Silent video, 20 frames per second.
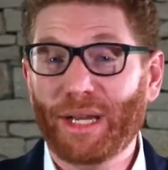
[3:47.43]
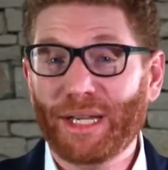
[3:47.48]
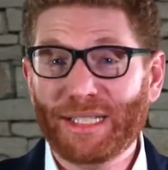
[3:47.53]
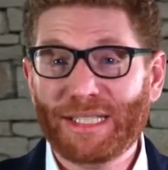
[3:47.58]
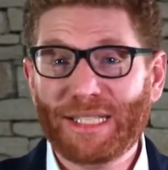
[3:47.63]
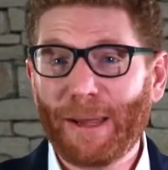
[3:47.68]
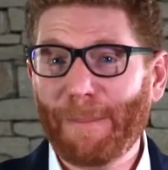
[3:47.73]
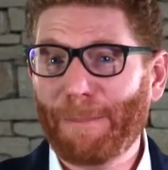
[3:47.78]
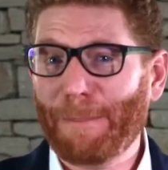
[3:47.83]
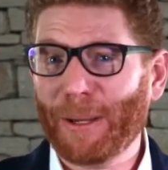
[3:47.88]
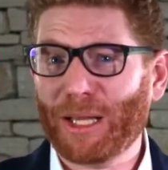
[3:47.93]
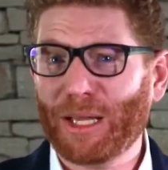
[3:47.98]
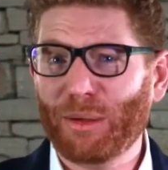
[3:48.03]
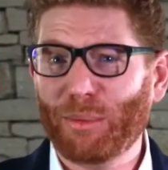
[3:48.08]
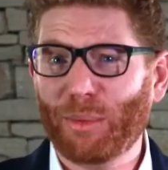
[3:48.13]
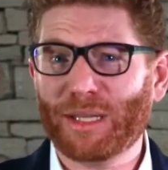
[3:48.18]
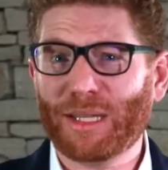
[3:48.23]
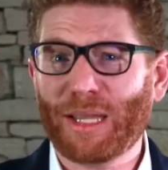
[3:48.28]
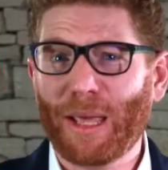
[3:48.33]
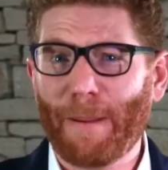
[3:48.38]
And typically
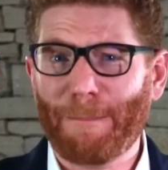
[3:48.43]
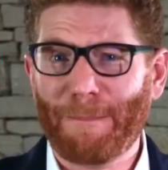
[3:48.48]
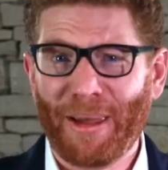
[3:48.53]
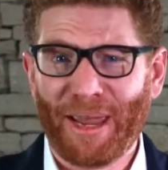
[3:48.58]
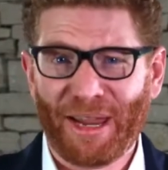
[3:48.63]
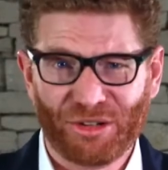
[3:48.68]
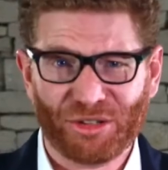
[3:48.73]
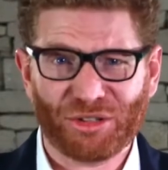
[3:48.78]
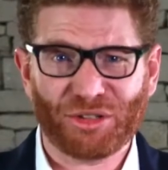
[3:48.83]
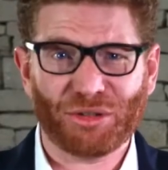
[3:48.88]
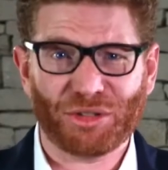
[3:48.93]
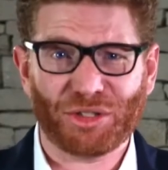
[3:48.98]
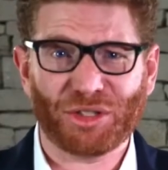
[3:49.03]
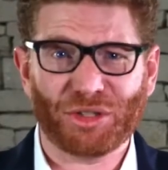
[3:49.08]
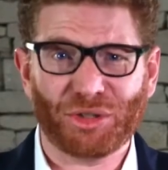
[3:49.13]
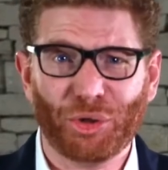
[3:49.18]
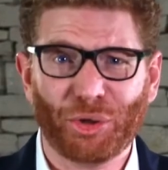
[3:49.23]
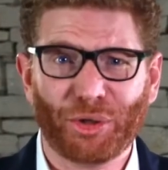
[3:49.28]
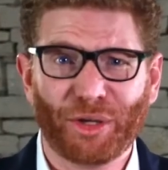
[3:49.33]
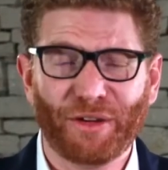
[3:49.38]
what that payer source
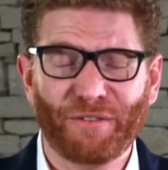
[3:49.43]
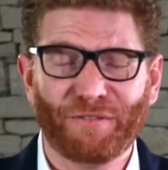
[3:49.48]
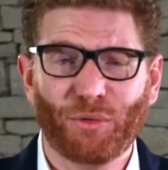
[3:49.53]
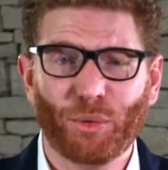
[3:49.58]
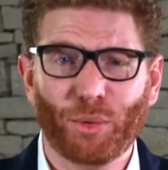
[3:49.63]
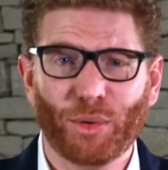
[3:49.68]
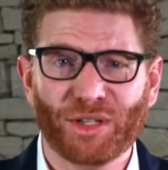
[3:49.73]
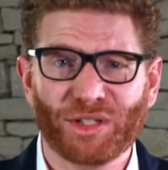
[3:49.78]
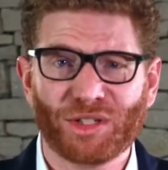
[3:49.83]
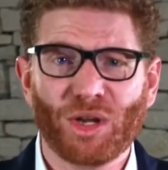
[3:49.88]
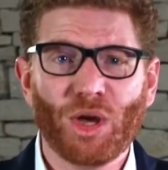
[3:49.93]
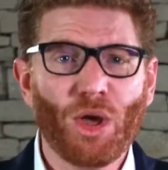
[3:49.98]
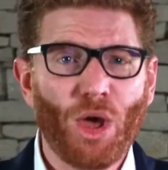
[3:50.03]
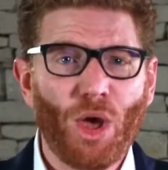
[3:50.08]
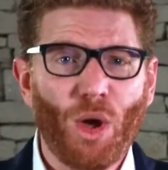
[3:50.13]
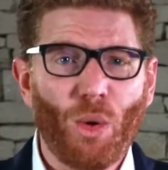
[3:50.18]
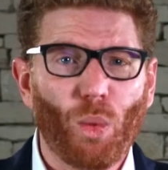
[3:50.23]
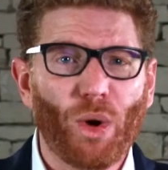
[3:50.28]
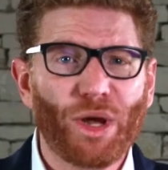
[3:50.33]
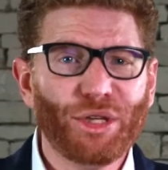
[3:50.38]
is looking for is
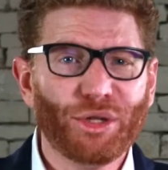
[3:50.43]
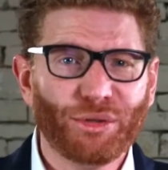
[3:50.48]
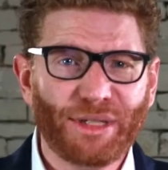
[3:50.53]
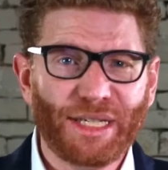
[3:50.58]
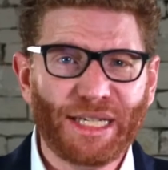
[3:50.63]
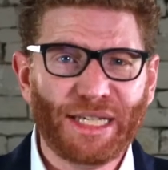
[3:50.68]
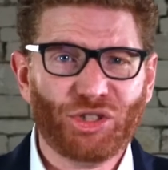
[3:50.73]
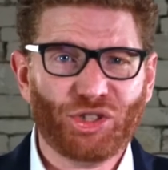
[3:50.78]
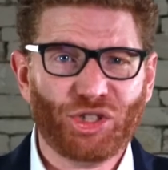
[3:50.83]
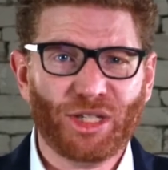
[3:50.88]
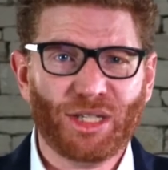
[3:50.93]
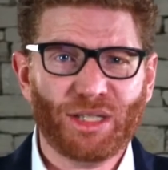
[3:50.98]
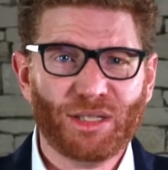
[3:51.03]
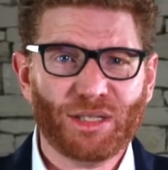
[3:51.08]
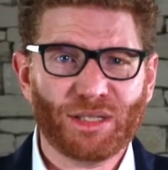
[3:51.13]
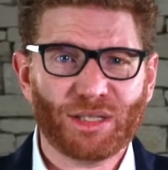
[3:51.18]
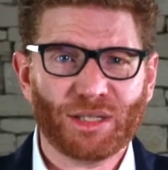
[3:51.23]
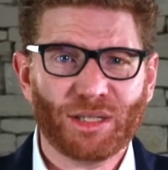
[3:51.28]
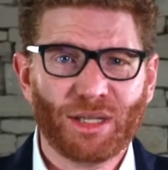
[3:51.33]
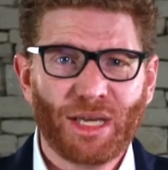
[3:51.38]
what your niche
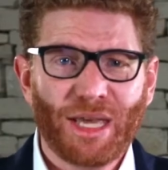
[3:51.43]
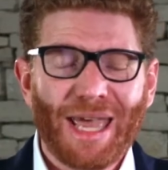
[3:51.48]
is,